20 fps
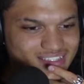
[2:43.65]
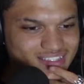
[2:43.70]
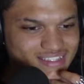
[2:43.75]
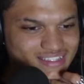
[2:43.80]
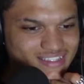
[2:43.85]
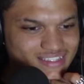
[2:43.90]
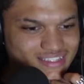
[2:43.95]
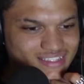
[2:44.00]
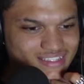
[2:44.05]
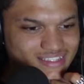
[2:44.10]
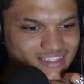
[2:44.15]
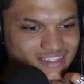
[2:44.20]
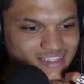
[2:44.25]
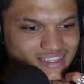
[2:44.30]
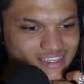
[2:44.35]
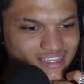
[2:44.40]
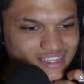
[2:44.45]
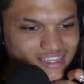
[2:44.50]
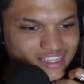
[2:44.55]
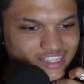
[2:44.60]
Cancel.
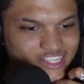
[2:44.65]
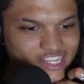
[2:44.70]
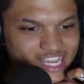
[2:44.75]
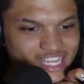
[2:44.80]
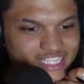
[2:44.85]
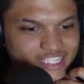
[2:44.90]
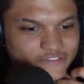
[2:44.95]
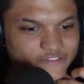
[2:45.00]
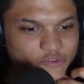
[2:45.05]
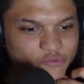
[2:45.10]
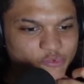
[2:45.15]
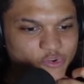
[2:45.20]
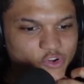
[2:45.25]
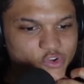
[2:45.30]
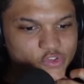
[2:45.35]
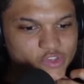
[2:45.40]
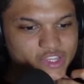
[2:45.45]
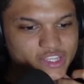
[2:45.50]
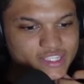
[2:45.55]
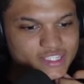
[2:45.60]
Jacksonville
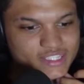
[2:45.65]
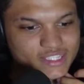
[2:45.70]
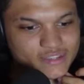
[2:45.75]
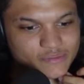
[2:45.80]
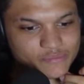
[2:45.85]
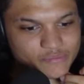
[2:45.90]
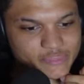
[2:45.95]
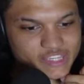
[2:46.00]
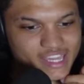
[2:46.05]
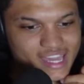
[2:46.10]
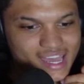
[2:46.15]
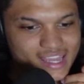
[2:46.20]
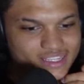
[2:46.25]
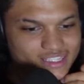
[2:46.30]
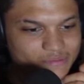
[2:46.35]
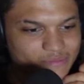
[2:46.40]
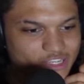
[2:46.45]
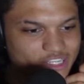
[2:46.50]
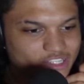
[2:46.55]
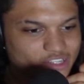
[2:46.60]
police be canceling my,
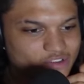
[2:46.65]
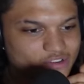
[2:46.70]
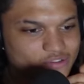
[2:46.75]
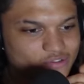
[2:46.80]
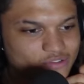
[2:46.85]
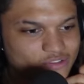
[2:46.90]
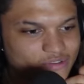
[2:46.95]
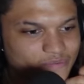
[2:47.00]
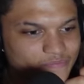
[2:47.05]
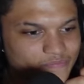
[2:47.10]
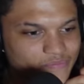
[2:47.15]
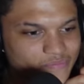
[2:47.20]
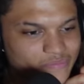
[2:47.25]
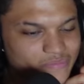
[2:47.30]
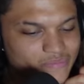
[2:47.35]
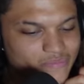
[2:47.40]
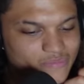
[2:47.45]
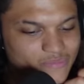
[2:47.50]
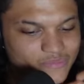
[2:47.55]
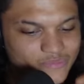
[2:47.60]
my shows.
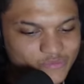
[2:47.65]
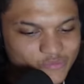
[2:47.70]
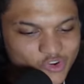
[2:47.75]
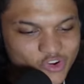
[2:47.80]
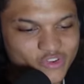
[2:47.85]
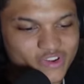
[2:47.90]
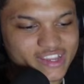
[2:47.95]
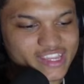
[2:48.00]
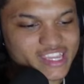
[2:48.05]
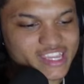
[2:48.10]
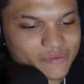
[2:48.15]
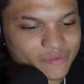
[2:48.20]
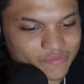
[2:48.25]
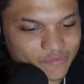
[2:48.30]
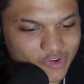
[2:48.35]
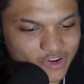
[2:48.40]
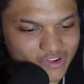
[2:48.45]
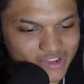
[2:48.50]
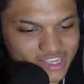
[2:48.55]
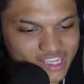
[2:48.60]
Bro, it keep bro,
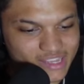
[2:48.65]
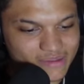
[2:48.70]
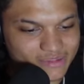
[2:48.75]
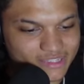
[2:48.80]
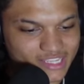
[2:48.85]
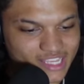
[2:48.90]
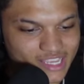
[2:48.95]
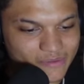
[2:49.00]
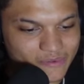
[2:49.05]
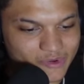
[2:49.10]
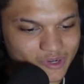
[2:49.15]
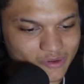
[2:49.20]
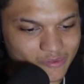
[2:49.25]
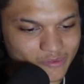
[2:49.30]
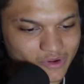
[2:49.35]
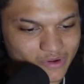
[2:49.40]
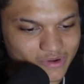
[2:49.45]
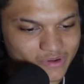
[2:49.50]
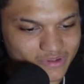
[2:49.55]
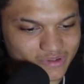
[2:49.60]
it keeps skipping it, bro. Hold
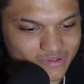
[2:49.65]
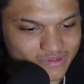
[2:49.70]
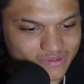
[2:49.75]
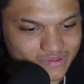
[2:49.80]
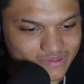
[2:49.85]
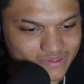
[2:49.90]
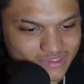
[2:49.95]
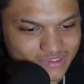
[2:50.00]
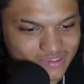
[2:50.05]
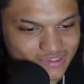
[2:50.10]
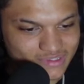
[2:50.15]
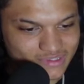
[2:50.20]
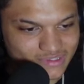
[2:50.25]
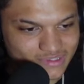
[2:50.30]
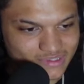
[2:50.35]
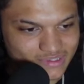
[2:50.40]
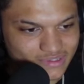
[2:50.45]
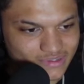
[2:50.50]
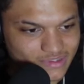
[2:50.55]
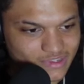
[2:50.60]
on.
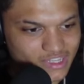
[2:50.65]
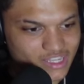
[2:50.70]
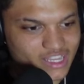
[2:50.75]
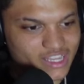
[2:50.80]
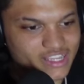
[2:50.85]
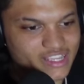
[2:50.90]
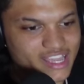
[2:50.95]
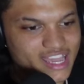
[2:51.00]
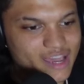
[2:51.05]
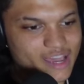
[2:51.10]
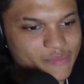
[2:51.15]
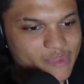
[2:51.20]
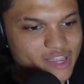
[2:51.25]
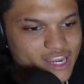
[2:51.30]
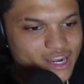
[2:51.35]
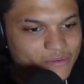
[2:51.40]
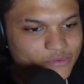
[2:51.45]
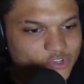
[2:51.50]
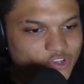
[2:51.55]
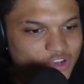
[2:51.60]
Yeah, man, I'm
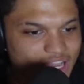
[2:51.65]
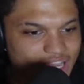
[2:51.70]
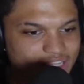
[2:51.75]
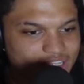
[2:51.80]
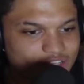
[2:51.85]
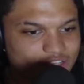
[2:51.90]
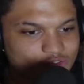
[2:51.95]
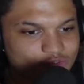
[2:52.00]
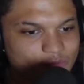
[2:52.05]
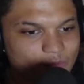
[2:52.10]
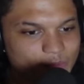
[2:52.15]
trying to.